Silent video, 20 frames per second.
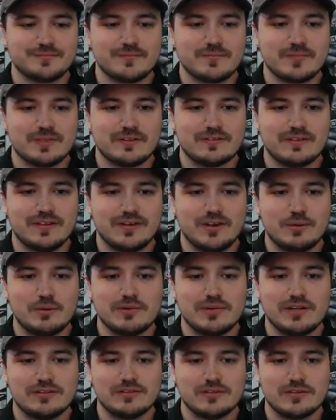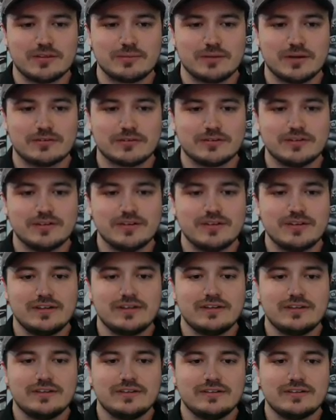that'll help you get through this puzzle,
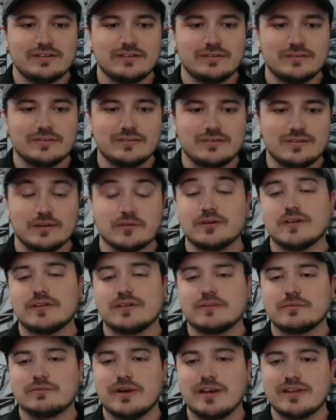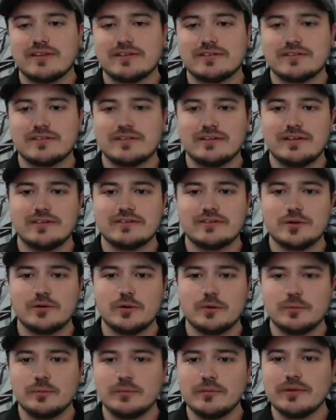this race. And
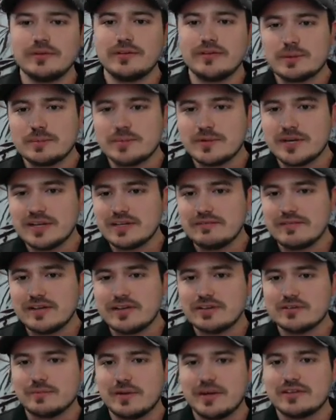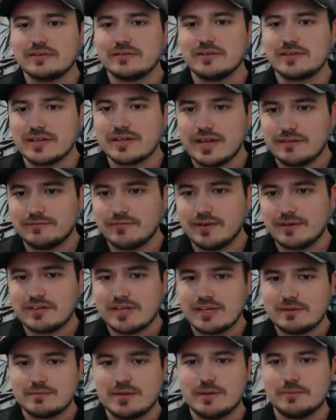so the objective is basically to get
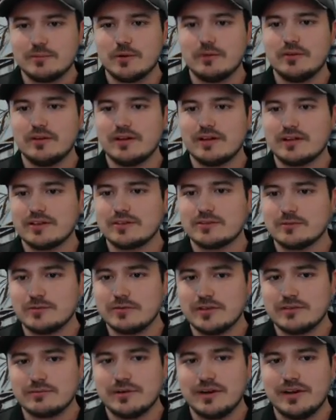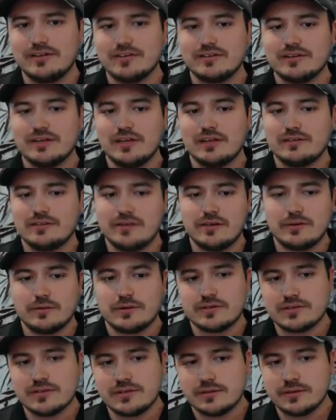15 people through this race. They don't
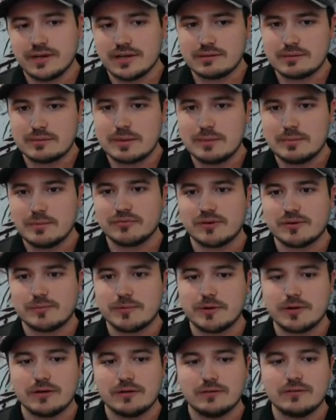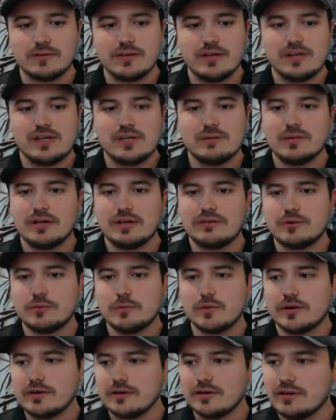necessarily have to be people from your guild, but if you
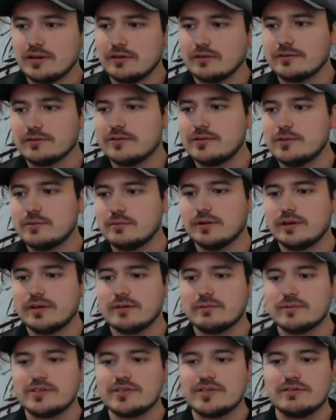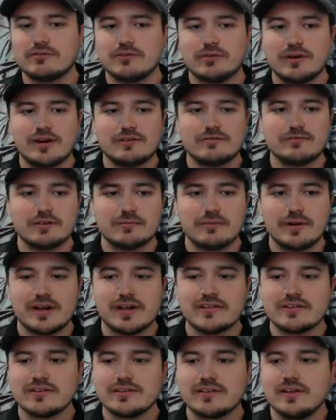want your guild to receive credit for the
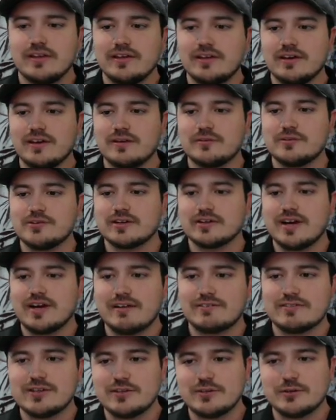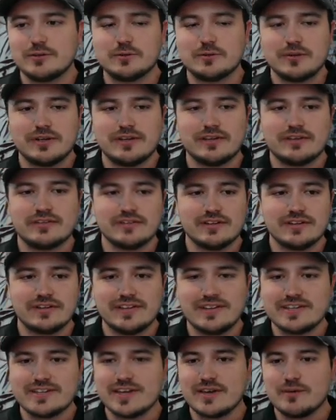race, what you're going to have to do is at
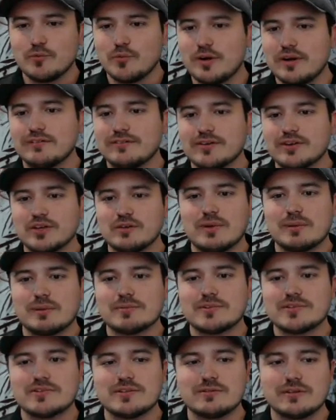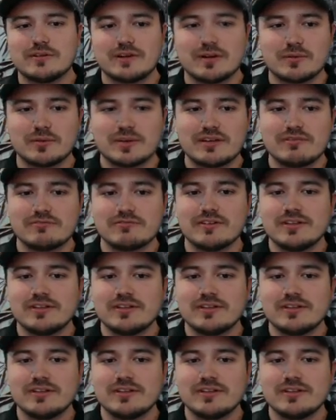least get one of your guild members to do there, I believe.